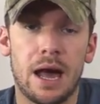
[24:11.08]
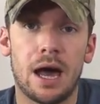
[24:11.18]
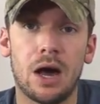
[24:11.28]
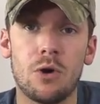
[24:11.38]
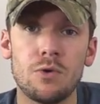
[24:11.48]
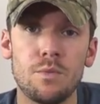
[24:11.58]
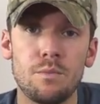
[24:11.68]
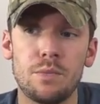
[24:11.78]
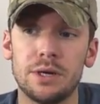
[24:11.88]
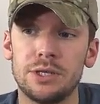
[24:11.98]
How
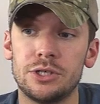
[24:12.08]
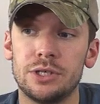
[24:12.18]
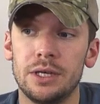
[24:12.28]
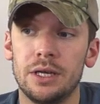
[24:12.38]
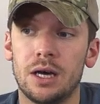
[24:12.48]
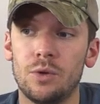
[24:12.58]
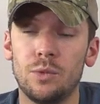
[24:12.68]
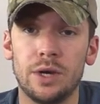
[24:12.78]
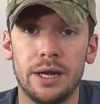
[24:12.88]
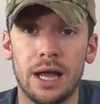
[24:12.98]
much
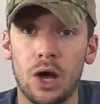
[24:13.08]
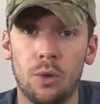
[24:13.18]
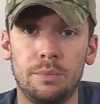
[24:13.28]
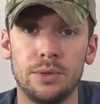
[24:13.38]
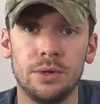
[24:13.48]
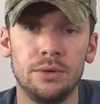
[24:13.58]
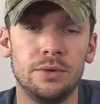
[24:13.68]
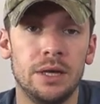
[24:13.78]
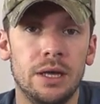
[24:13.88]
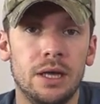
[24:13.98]
would it help
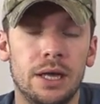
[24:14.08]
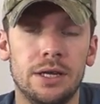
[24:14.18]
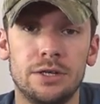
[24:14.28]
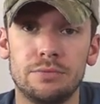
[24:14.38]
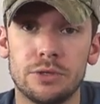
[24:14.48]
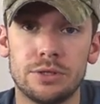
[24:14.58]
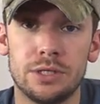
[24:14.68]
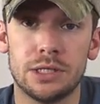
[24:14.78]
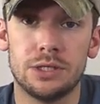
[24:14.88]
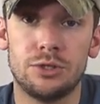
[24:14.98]
you in an
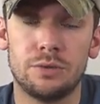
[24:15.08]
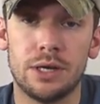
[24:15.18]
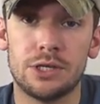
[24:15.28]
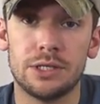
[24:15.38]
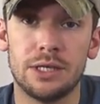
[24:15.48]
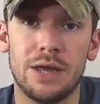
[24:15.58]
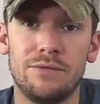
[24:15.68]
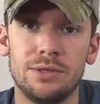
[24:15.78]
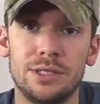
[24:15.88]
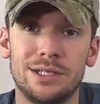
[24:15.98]
emergency situation if
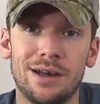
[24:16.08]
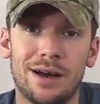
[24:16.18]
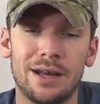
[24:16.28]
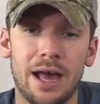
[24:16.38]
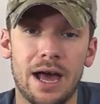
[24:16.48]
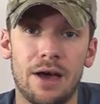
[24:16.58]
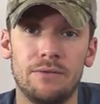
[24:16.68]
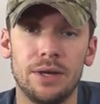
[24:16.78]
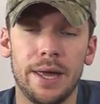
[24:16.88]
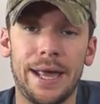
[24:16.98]
you did not
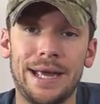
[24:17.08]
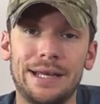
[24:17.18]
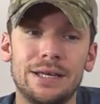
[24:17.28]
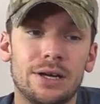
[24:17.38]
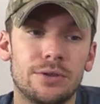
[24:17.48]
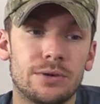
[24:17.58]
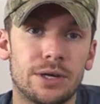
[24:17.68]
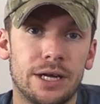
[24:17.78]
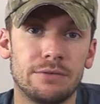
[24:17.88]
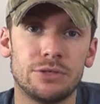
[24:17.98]
have any other
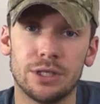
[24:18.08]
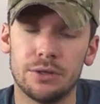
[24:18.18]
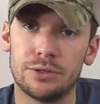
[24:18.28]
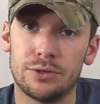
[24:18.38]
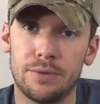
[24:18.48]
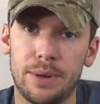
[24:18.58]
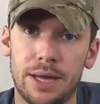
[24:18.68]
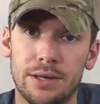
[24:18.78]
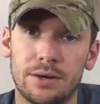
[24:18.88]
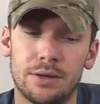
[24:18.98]
kind of shelter to
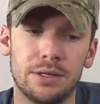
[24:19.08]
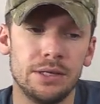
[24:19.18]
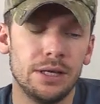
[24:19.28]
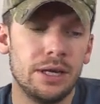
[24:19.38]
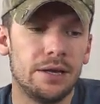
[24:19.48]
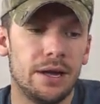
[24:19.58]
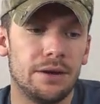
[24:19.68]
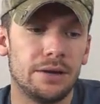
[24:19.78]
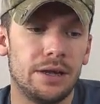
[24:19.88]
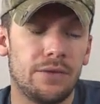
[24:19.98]
depend on?
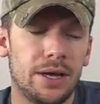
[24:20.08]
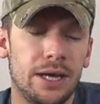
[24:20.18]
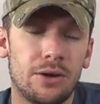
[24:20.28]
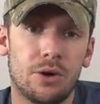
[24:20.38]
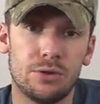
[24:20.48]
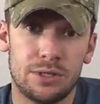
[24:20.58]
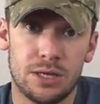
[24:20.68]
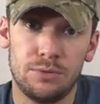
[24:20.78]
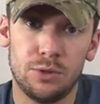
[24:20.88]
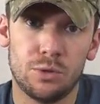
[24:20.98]
Now, if I had all the
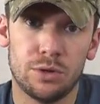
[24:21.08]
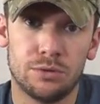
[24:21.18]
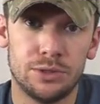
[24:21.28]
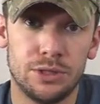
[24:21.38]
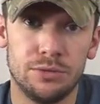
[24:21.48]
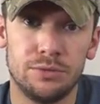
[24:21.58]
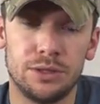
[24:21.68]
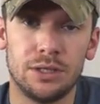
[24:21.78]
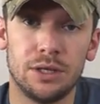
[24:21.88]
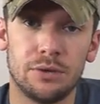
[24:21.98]
time in the world to,
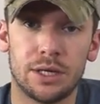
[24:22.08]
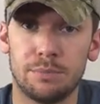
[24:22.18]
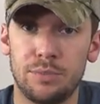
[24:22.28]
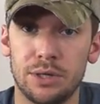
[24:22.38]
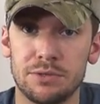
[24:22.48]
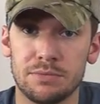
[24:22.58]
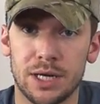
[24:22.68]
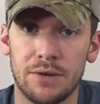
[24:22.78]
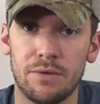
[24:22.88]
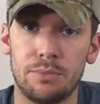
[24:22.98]
you know, build some
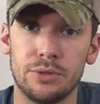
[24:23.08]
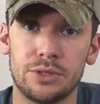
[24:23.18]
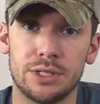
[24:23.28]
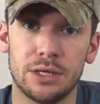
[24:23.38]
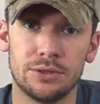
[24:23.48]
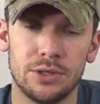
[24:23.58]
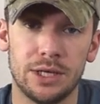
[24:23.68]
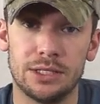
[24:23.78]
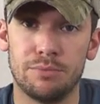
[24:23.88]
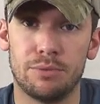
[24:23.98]
kind of a bush shelter,
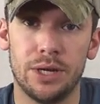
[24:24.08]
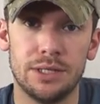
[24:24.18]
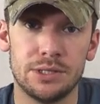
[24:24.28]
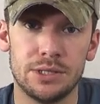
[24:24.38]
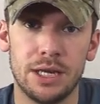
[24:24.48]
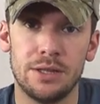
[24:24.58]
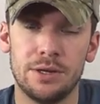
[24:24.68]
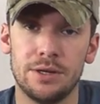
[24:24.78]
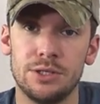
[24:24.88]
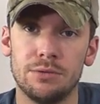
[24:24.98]
get some branches
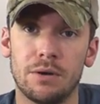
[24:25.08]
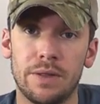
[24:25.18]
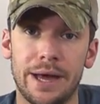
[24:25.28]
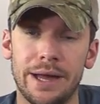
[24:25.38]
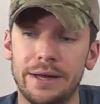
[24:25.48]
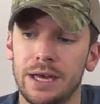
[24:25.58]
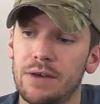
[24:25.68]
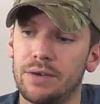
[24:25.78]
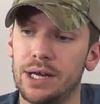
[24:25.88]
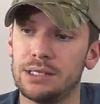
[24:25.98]
together and do all that,
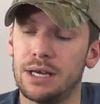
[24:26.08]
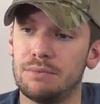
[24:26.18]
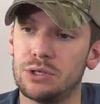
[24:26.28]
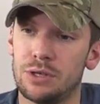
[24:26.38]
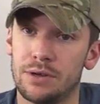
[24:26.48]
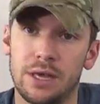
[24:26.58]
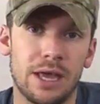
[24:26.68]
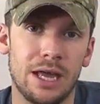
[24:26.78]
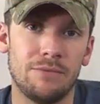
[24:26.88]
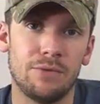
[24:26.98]
if I had time to start a
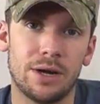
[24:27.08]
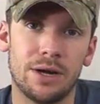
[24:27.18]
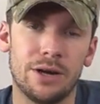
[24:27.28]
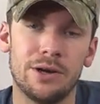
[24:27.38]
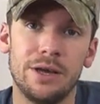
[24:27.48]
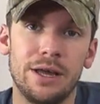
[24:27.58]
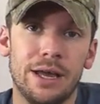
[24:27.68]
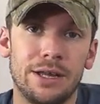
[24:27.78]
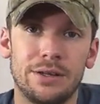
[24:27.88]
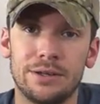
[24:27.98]
campfire
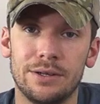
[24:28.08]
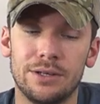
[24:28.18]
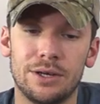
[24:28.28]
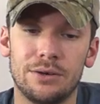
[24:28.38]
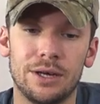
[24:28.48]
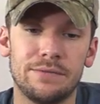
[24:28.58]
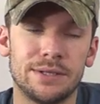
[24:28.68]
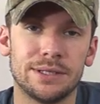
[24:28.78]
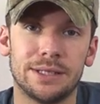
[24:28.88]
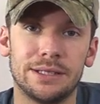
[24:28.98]
and, you know,
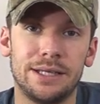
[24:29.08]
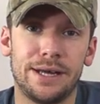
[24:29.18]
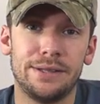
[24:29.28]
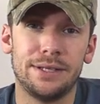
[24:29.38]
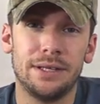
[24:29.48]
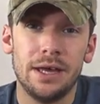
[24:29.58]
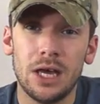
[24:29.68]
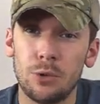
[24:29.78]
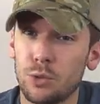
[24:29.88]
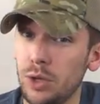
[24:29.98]
everything like that, then
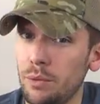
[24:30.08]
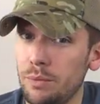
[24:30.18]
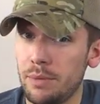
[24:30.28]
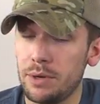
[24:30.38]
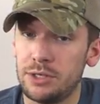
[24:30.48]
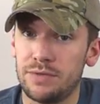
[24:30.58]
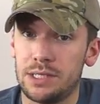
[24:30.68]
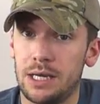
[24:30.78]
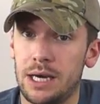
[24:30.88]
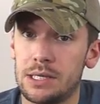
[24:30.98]
it really wouldn't be much of a
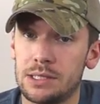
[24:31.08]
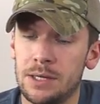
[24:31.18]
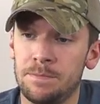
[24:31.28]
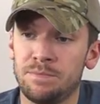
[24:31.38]
test.